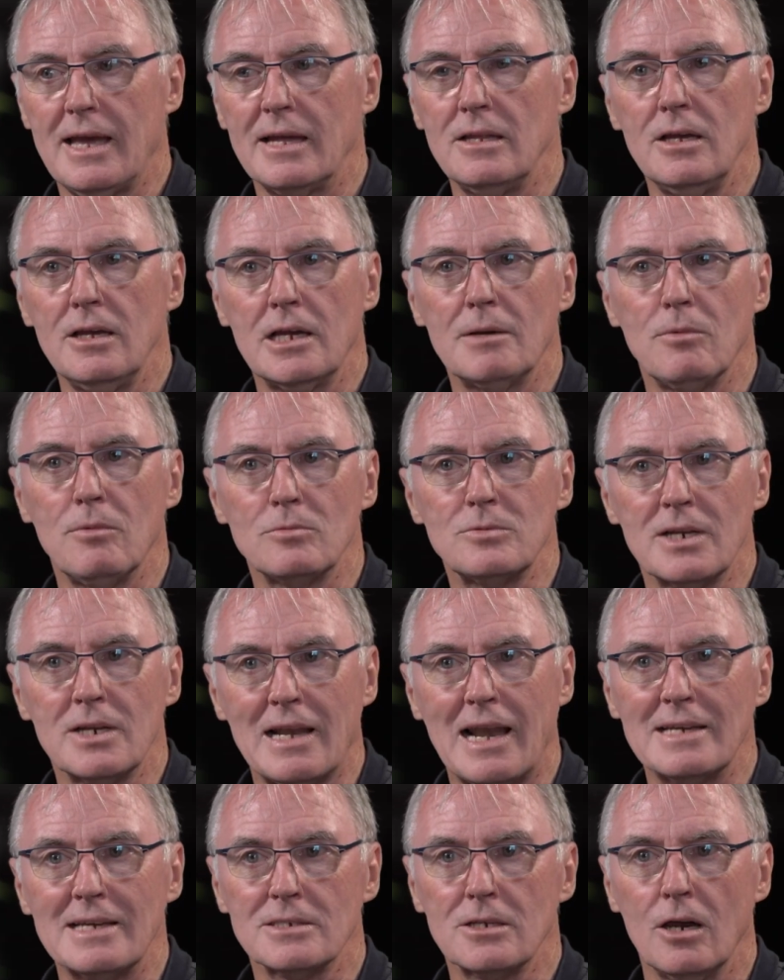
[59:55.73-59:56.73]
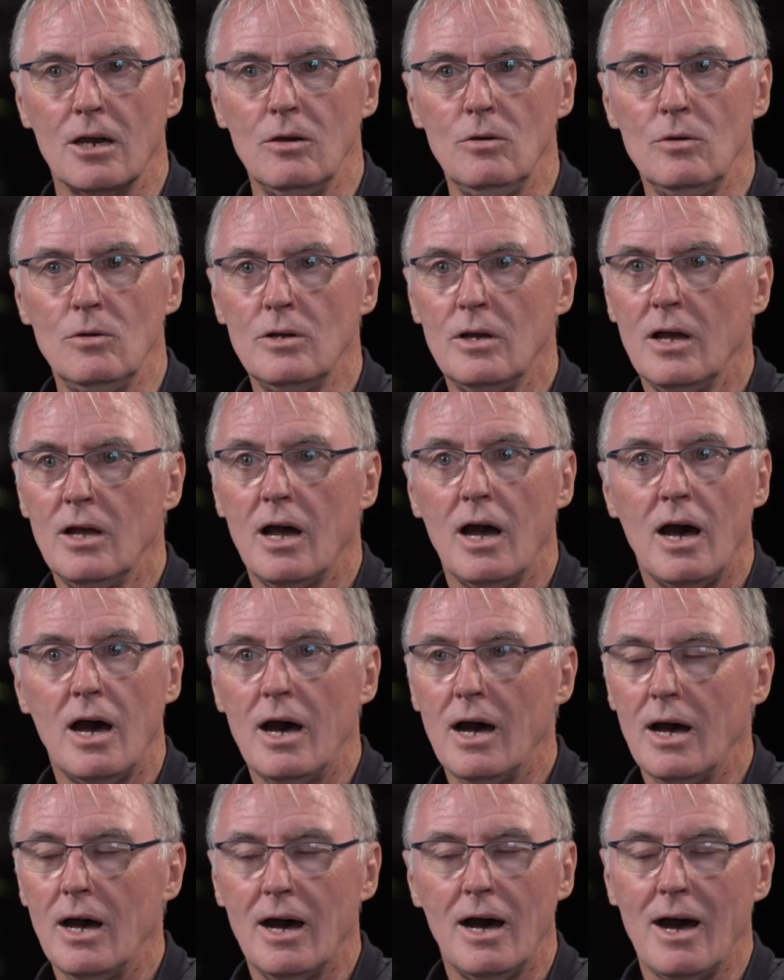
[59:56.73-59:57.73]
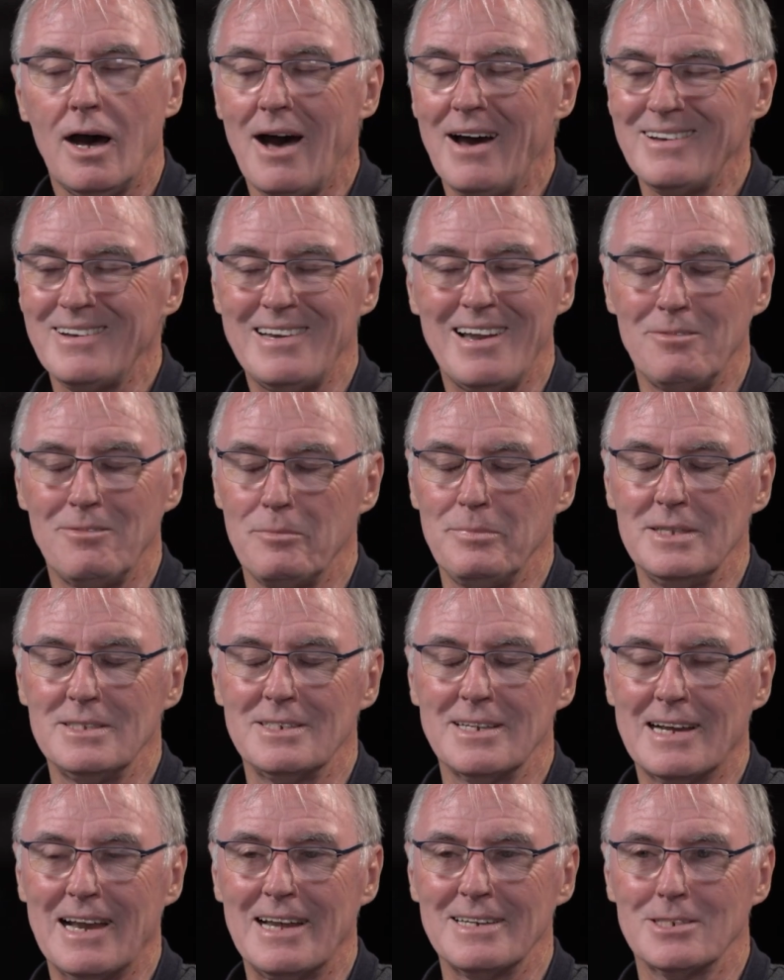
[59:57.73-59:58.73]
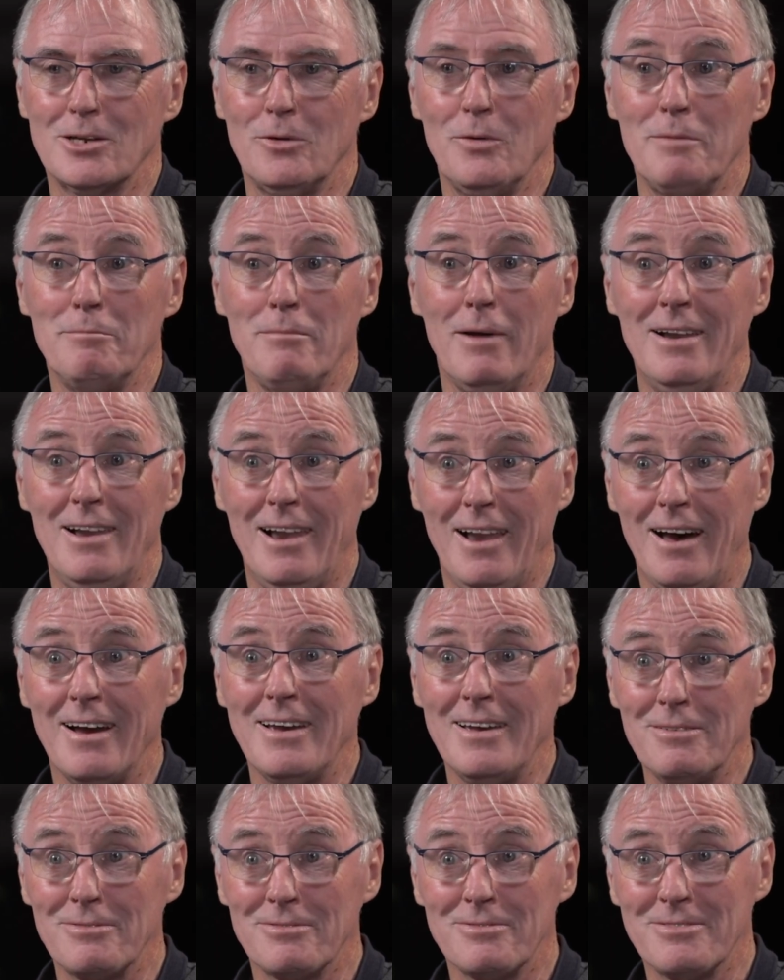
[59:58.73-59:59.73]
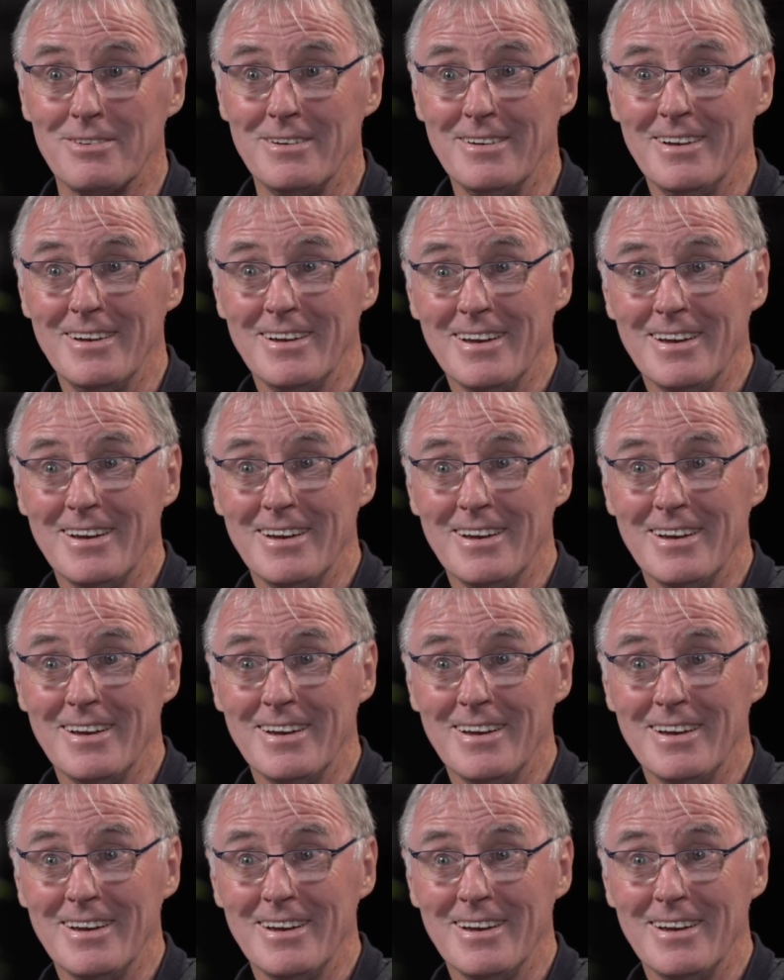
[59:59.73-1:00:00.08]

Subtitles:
can you come up to Glasgow? I'd never been to Glasgow in my life.